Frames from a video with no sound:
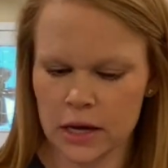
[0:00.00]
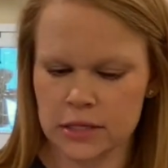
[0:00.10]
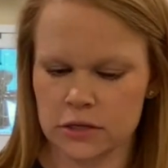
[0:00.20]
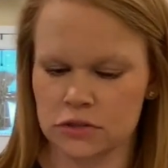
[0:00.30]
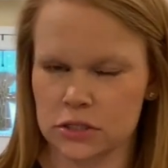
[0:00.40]

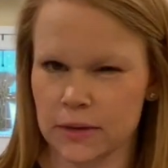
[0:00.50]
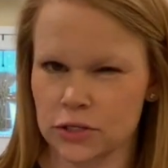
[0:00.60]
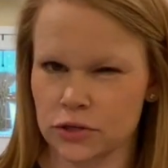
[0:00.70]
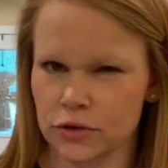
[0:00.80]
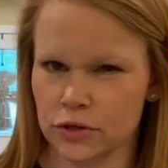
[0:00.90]
So just make
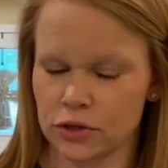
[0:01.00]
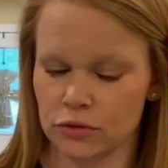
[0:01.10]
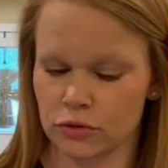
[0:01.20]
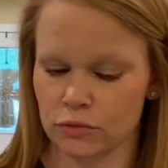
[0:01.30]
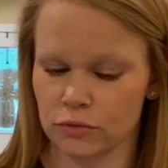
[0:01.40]
sure that
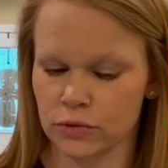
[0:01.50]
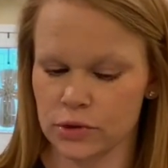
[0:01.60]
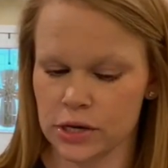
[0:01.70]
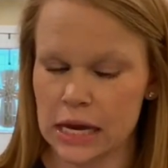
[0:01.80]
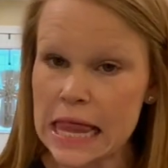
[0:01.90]
you're
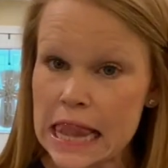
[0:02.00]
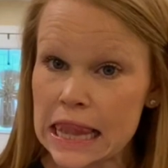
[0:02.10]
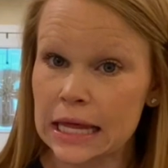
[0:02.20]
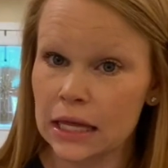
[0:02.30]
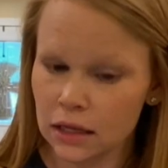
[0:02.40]

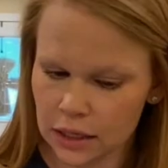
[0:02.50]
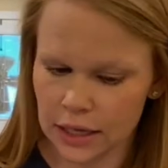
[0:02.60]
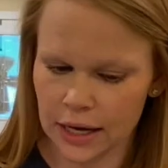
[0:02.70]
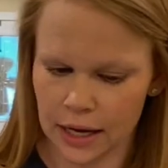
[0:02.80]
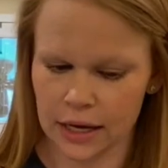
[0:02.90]
really
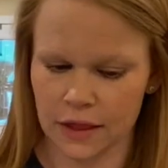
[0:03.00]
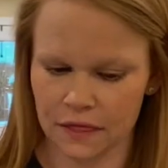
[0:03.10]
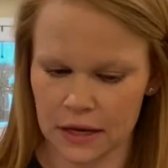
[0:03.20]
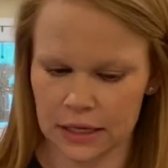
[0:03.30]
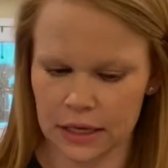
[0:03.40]
looking at it and
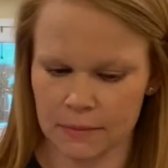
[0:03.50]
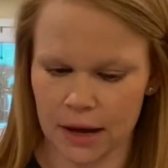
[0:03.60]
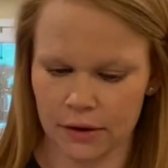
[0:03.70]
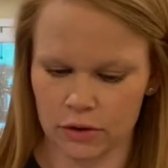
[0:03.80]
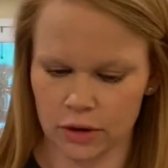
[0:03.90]
thinking
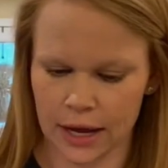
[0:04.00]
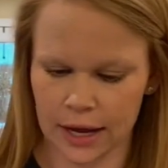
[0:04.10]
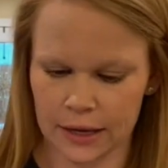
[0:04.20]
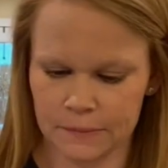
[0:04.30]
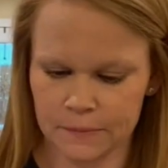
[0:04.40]
about it,
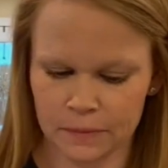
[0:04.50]
okay?